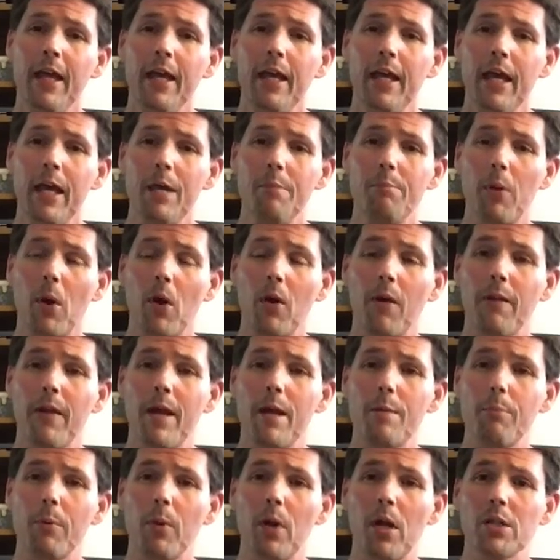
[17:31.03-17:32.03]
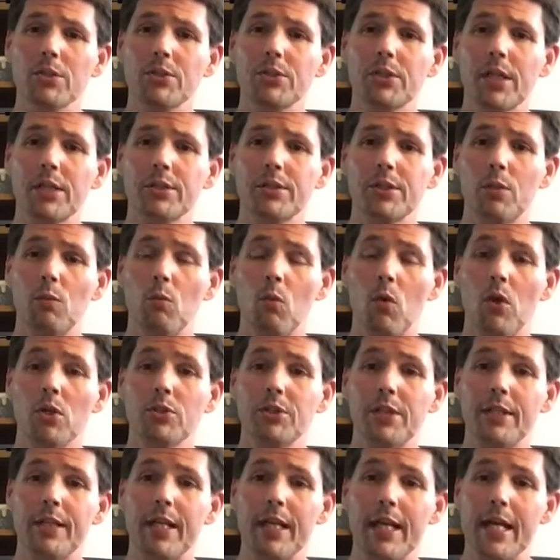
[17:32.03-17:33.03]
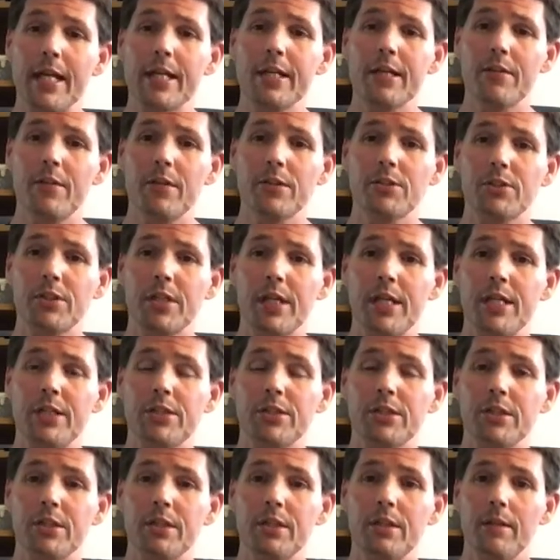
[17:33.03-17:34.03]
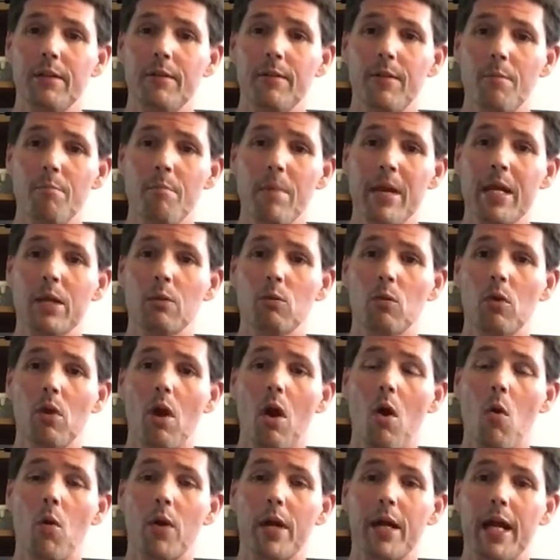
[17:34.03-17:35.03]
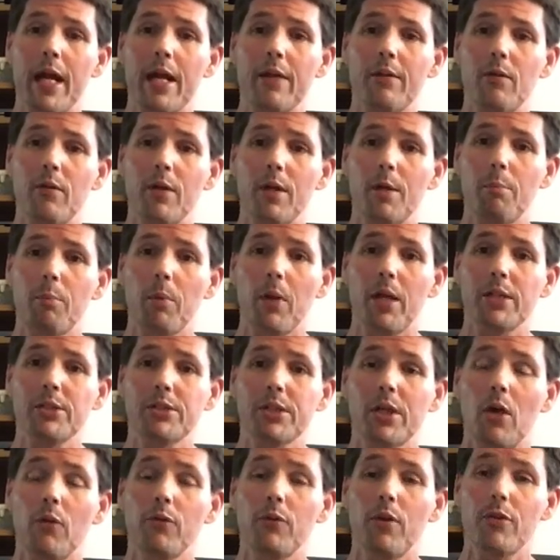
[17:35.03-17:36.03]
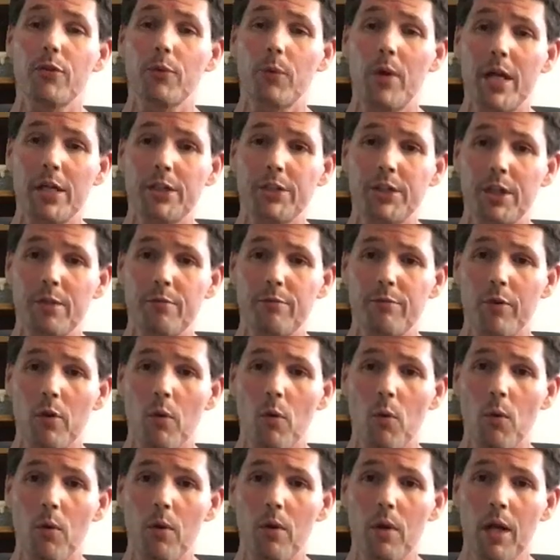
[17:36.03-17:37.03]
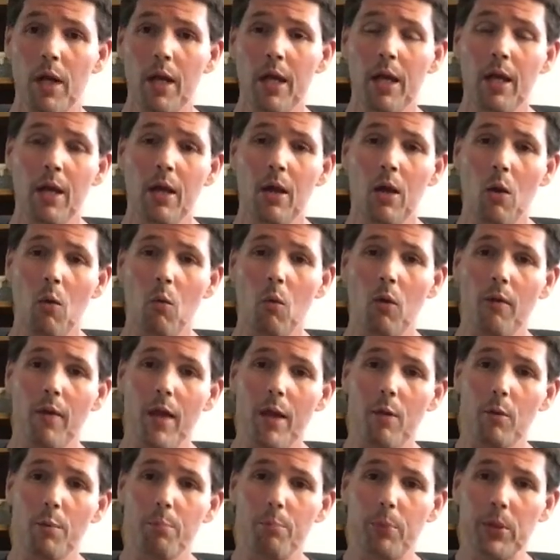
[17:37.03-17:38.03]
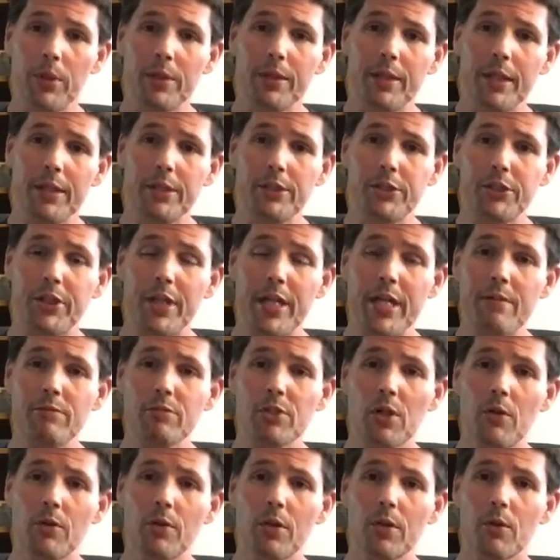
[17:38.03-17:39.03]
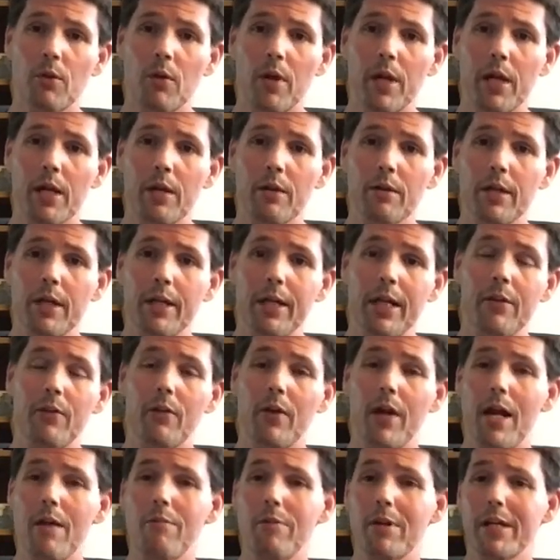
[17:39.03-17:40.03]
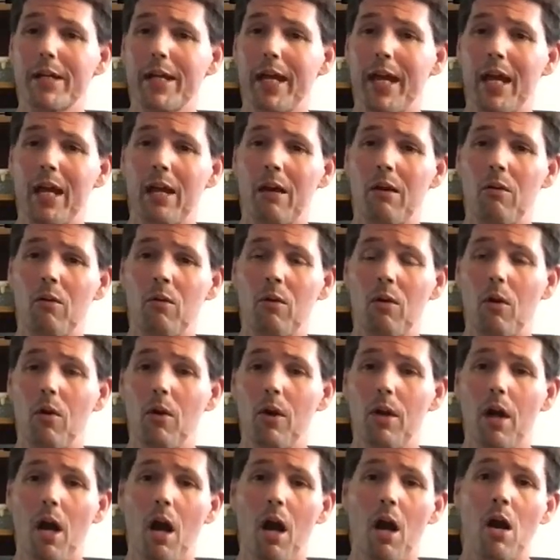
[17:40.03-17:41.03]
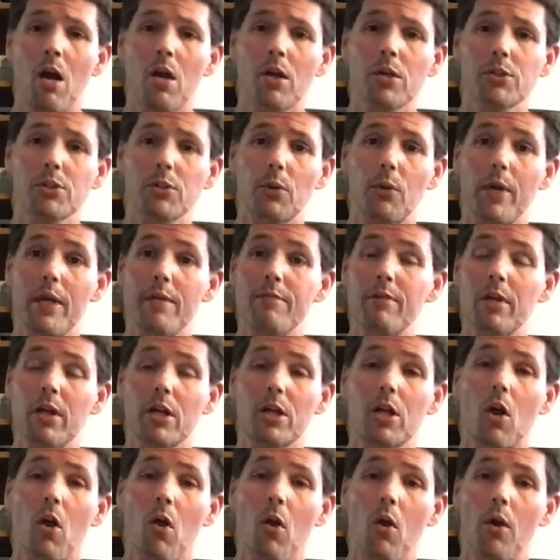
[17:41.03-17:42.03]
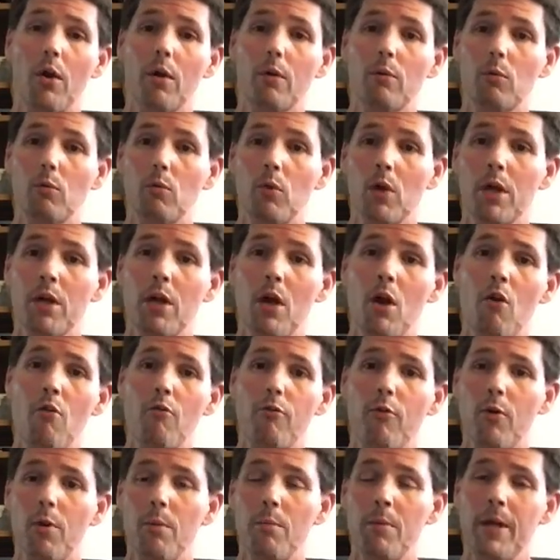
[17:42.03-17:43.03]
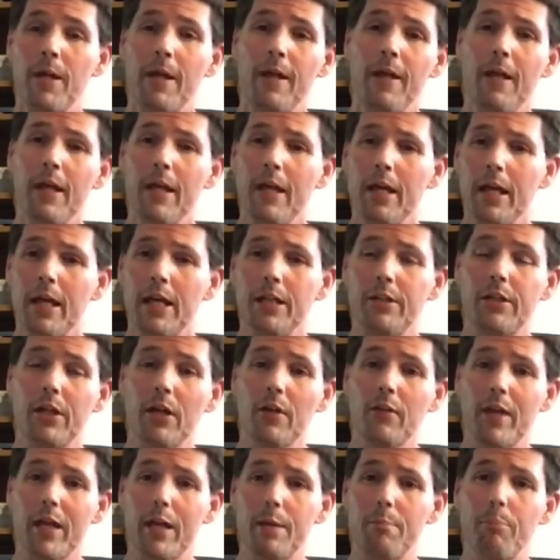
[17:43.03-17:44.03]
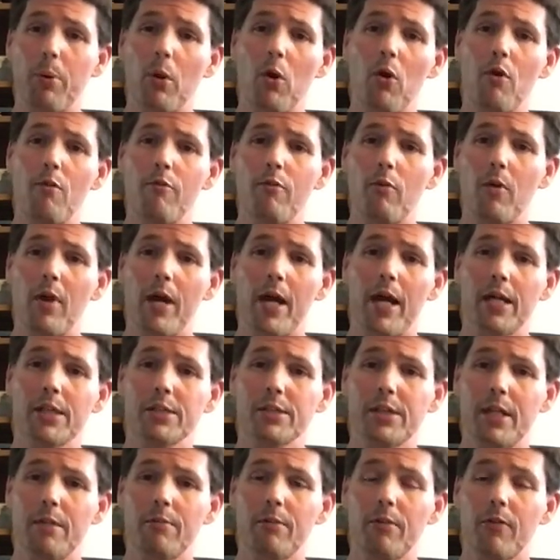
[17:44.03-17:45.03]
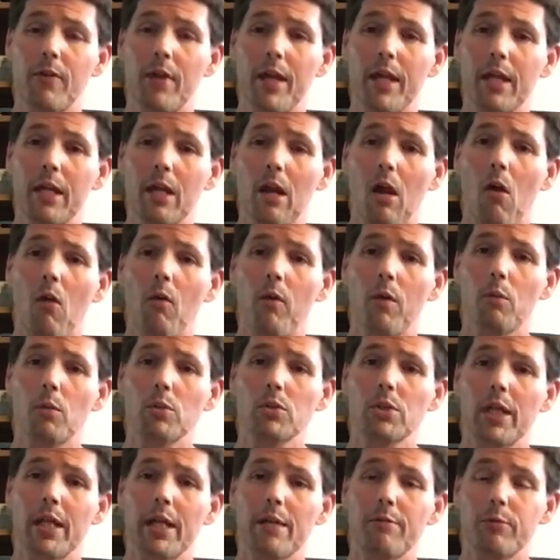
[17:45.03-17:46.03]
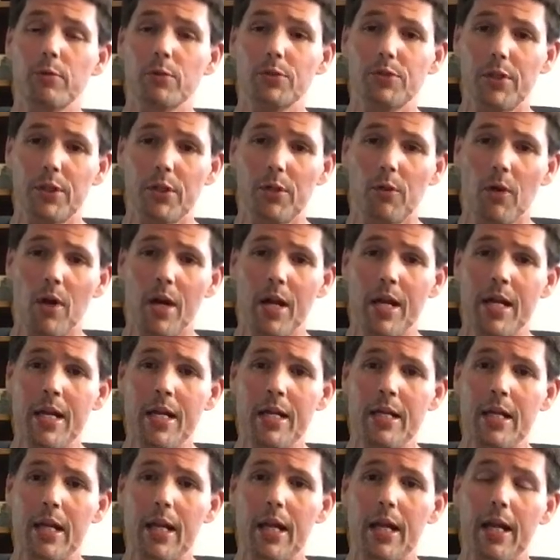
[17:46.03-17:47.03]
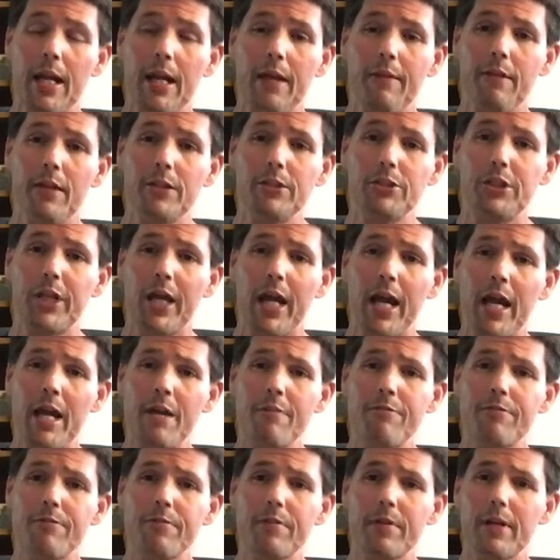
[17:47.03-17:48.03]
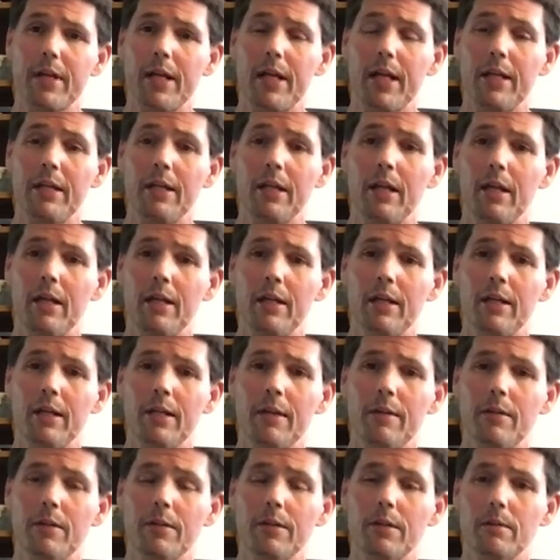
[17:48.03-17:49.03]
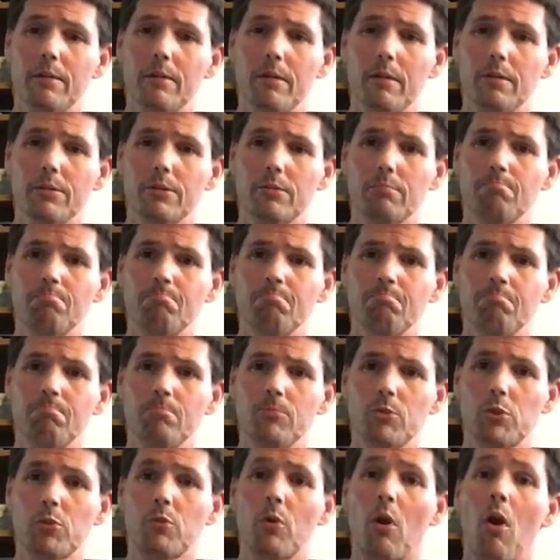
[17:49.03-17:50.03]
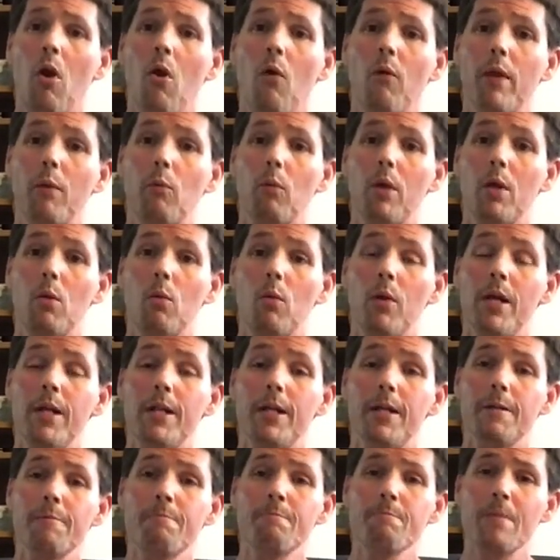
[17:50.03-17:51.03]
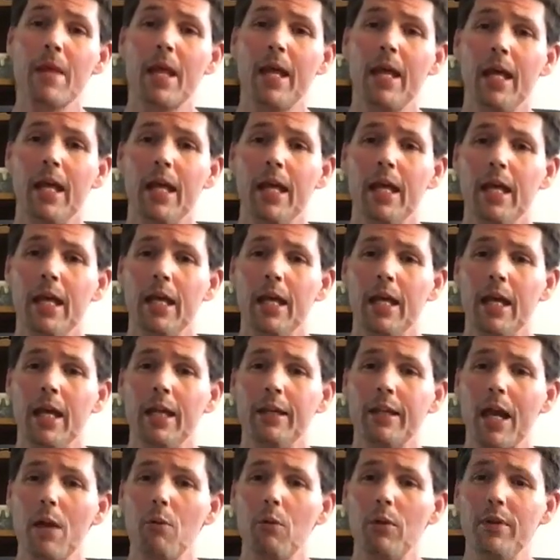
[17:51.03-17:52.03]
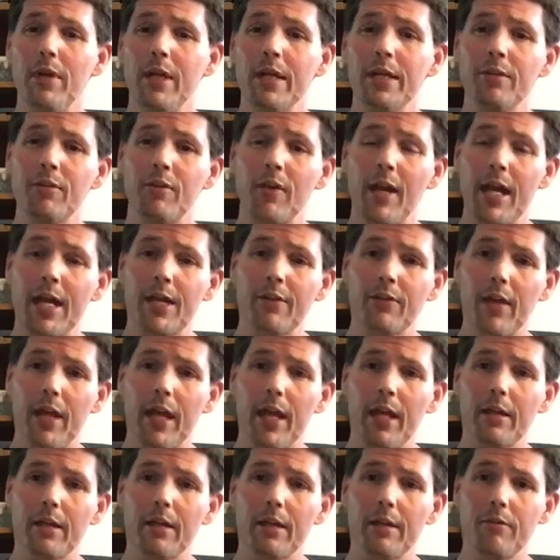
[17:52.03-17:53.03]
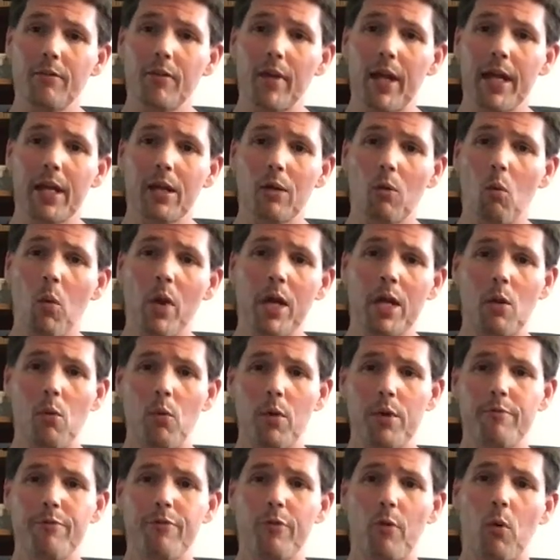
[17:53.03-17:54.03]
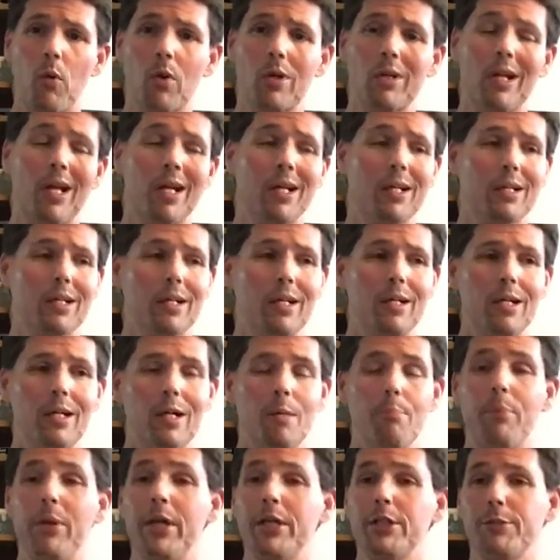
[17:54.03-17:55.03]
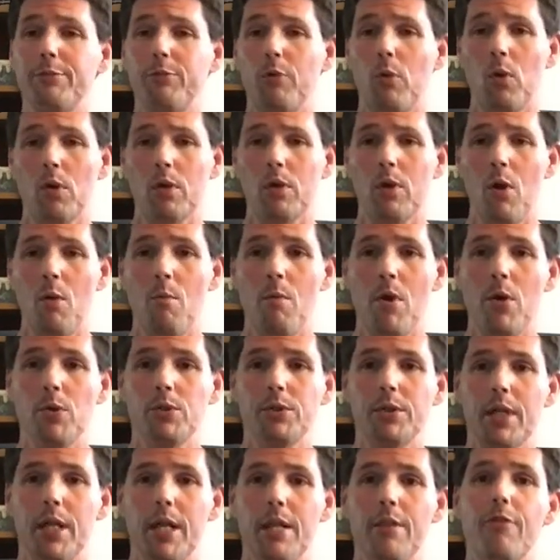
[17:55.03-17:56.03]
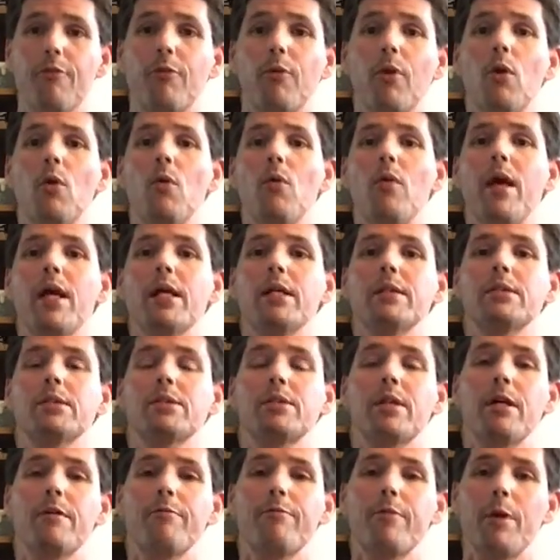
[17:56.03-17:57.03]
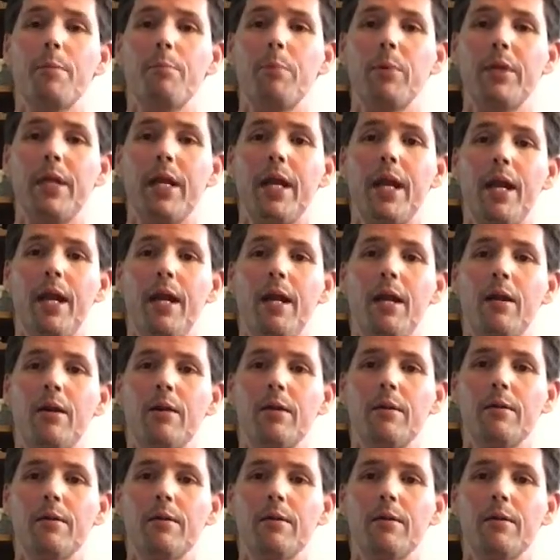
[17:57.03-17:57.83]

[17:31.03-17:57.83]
And part of that processing was at the end of the season, the men would all gather at a place called the threshing floor, where they would put these sheaves on the ground and either have a cow or an ox or even a cart run over them until they had pulverized everything, and all that was left was the grain and the chaff and the straw that went with it. And they would then take that and take a winnowing fork, like a pitchfork almost, and throw that stuff up in the air,